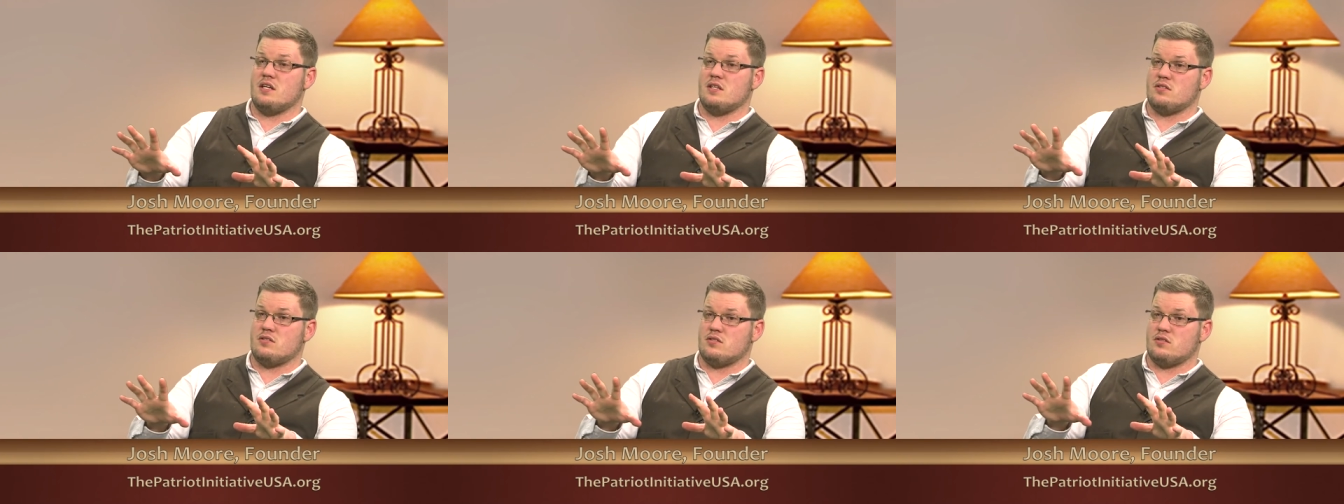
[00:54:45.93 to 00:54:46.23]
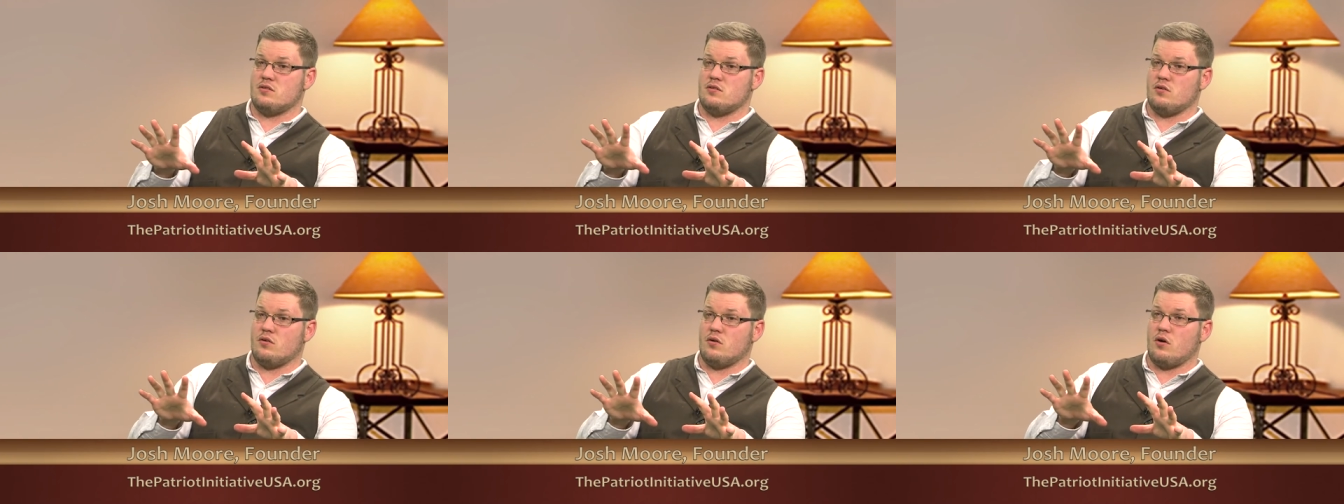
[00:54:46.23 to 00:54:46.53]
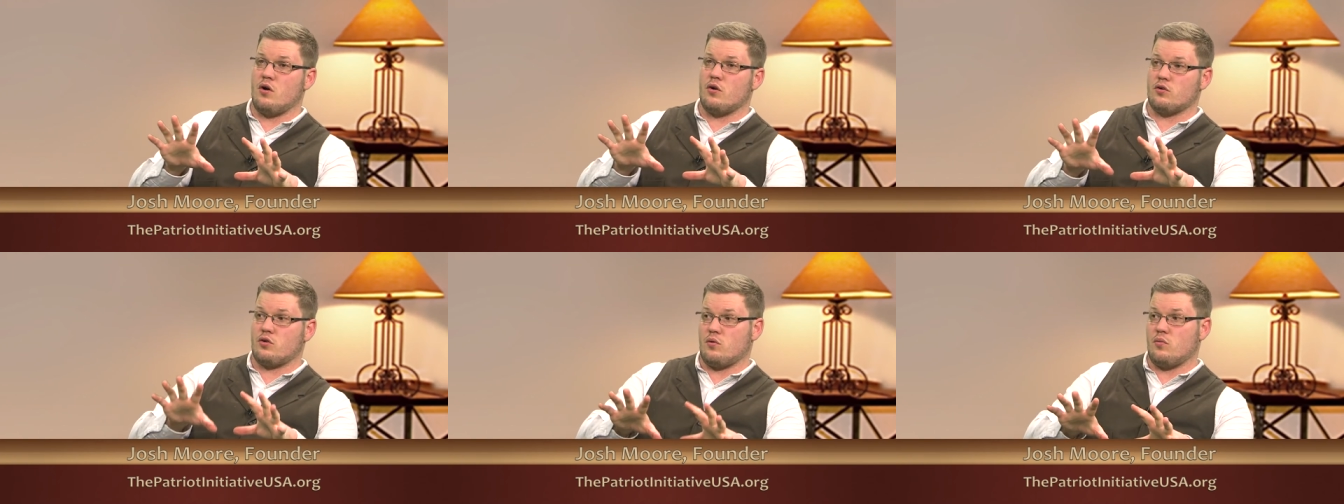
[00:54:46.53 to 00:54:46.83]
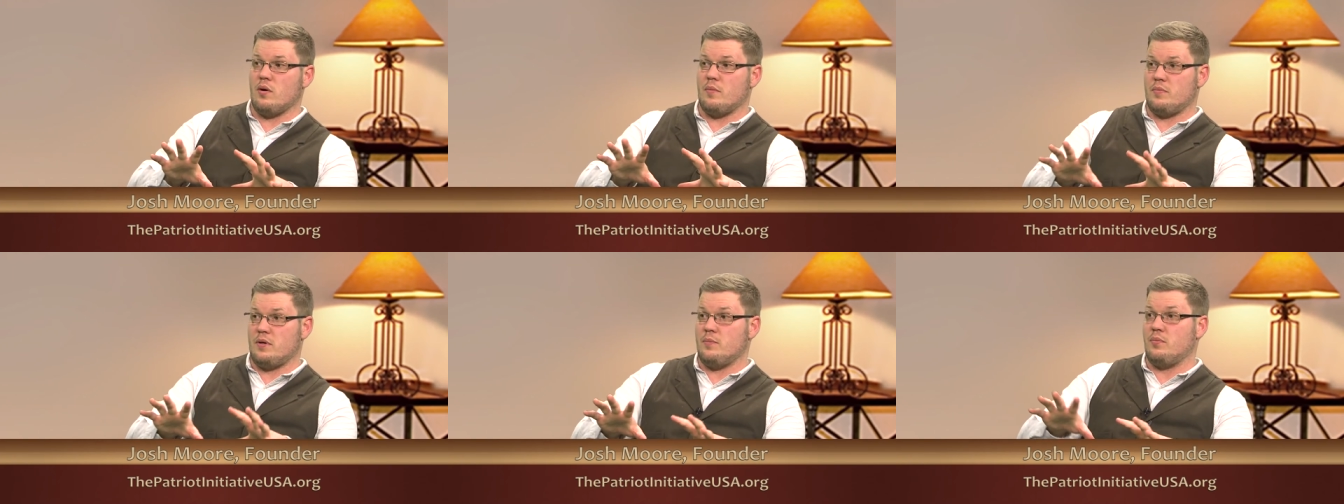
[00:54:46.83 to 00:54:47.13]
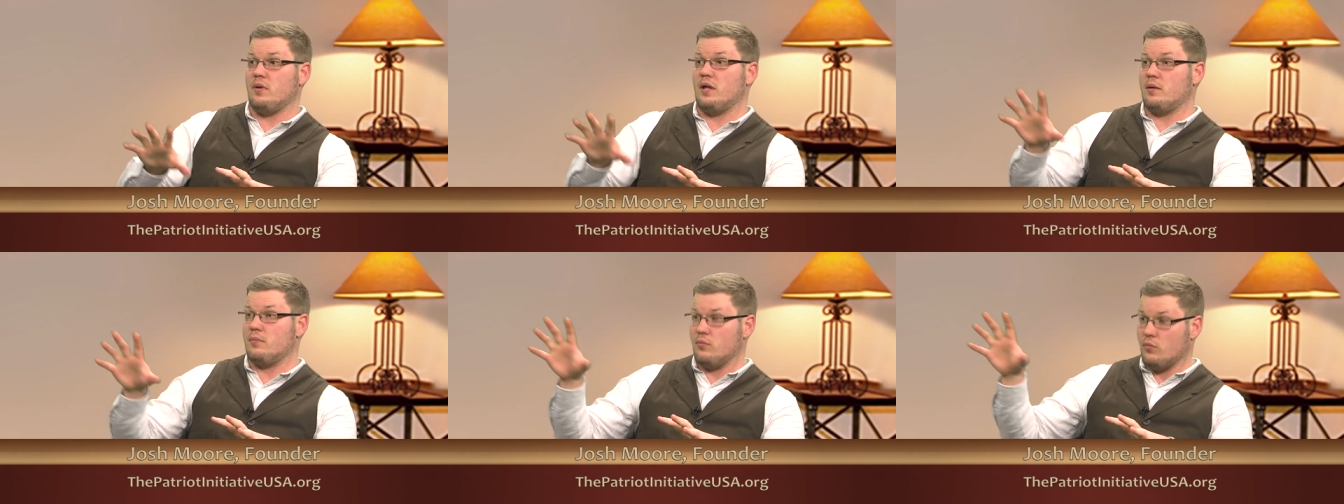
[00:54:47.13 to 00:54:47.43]
it's there aren't corrupt
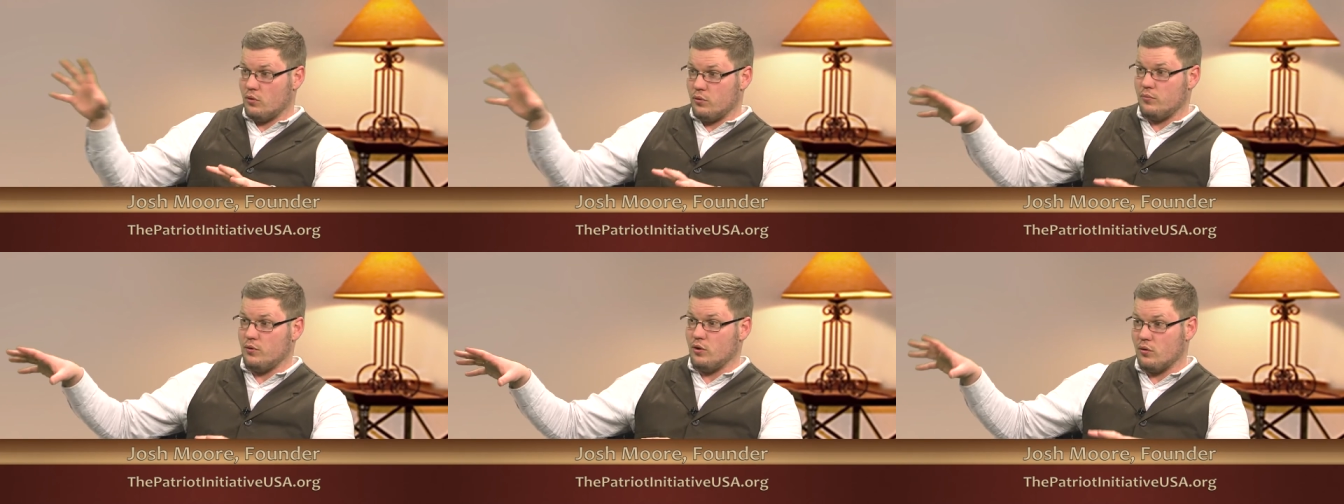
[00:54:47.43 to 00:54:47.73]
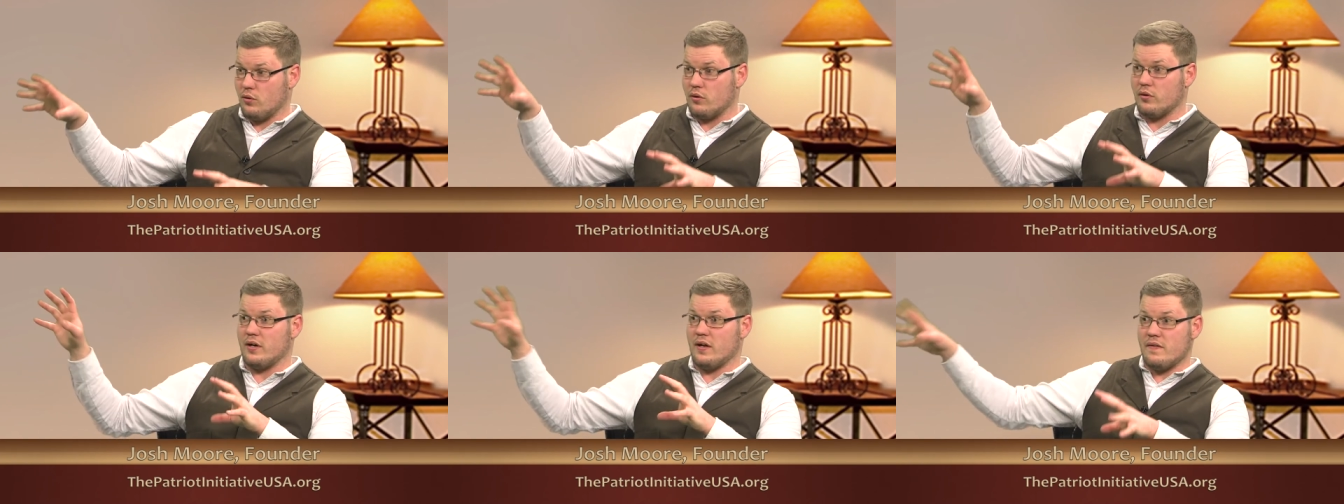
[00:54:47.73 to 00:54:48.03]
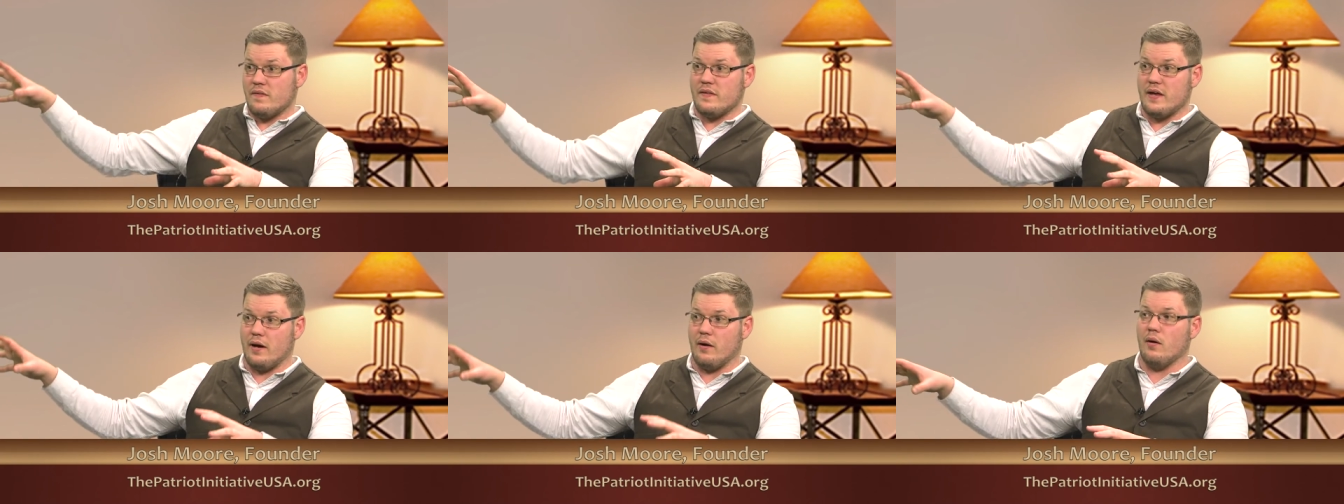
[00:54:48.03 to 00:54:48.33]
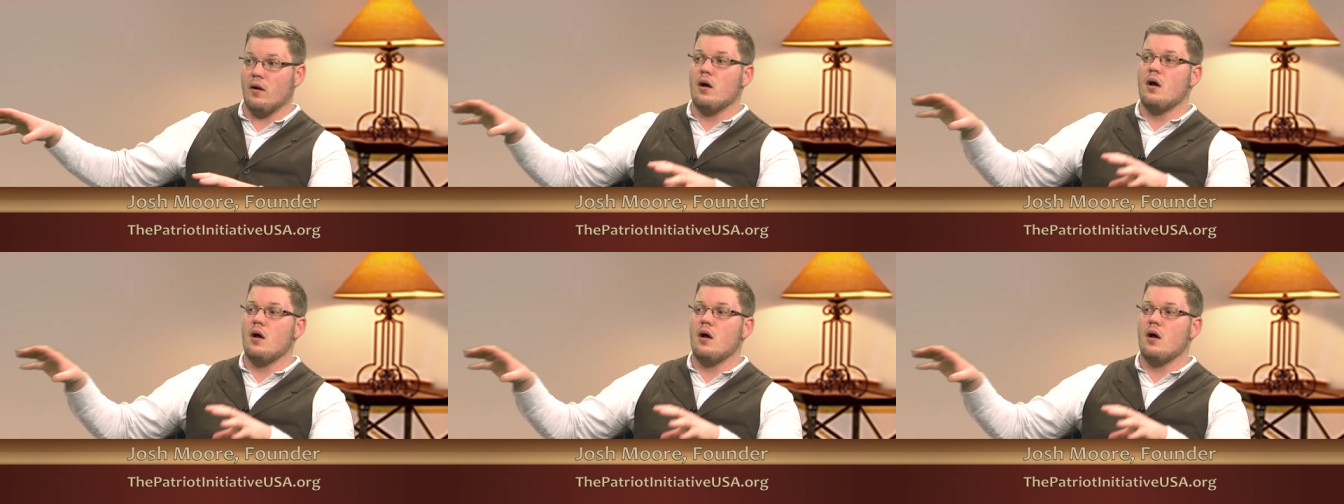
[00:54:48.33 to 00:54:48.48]
people like Mueller in there.